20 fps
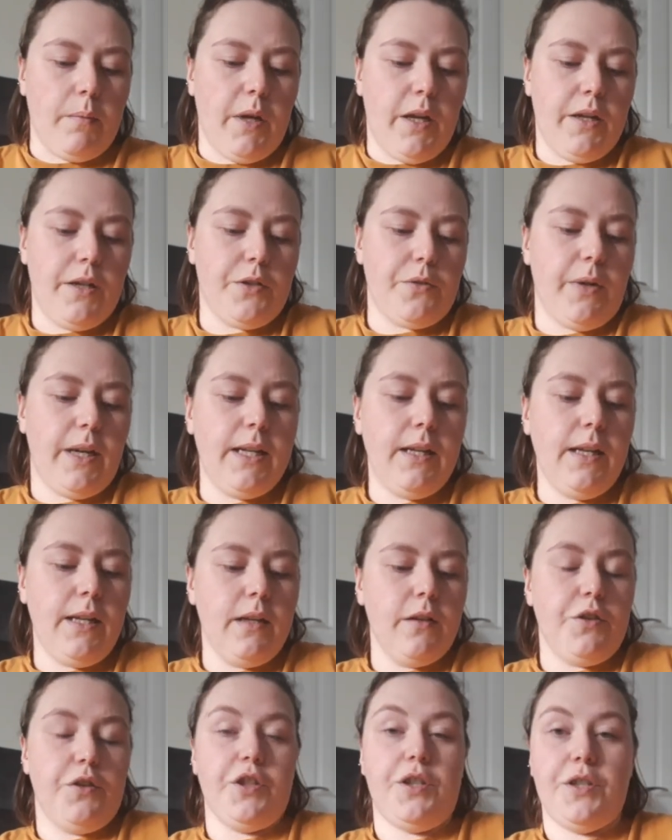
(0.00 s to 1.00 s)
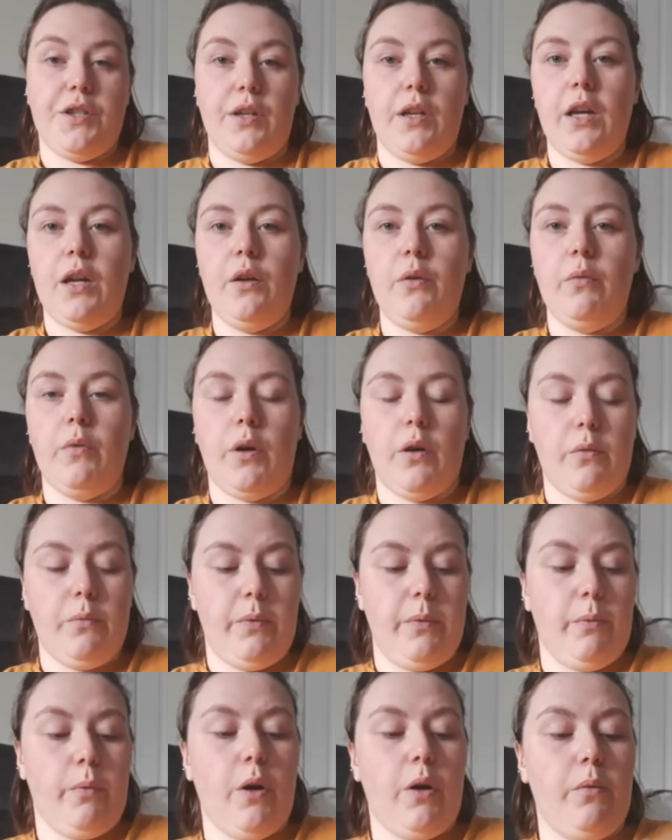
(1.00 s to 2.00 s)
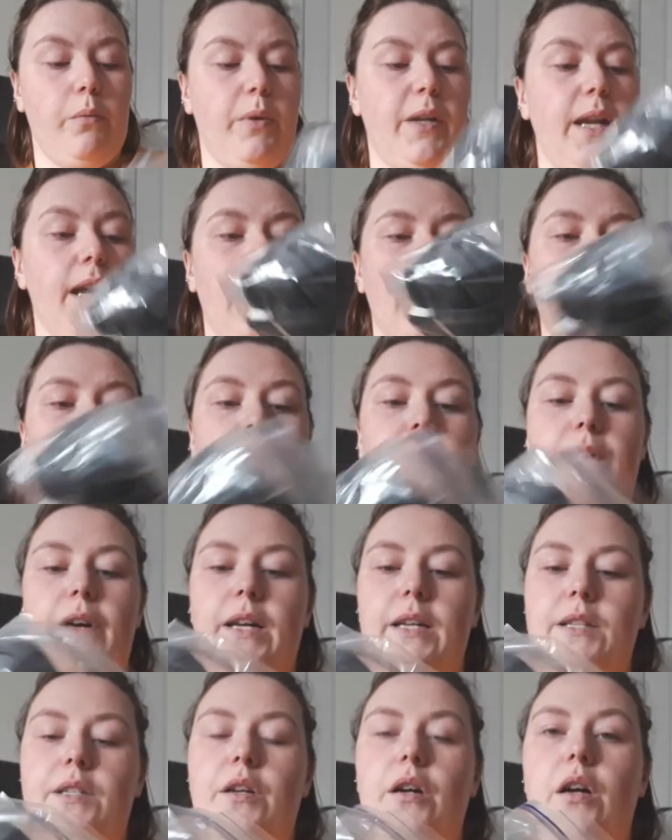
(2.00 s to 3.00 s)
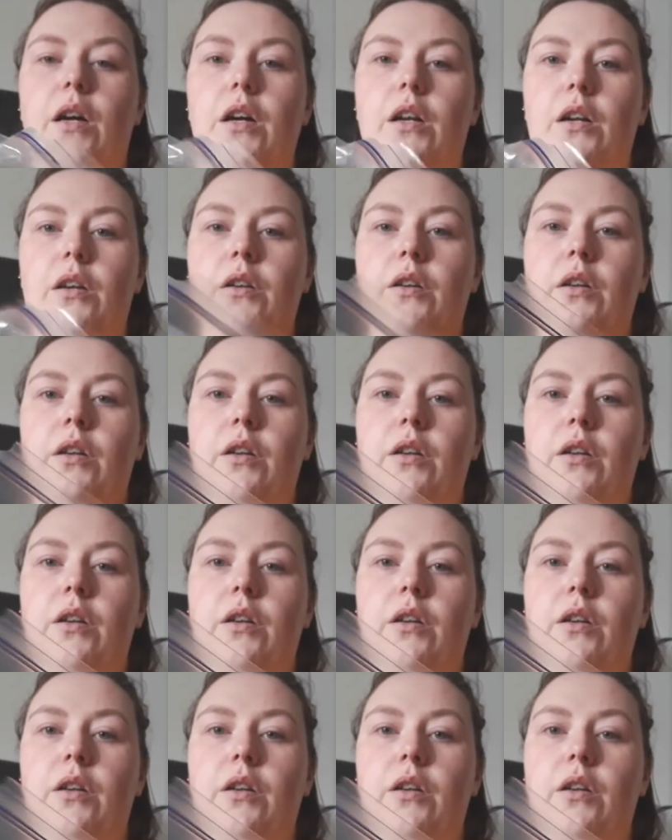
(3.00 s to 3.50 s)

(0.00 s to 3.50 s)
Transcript: So in here just now, what we have is her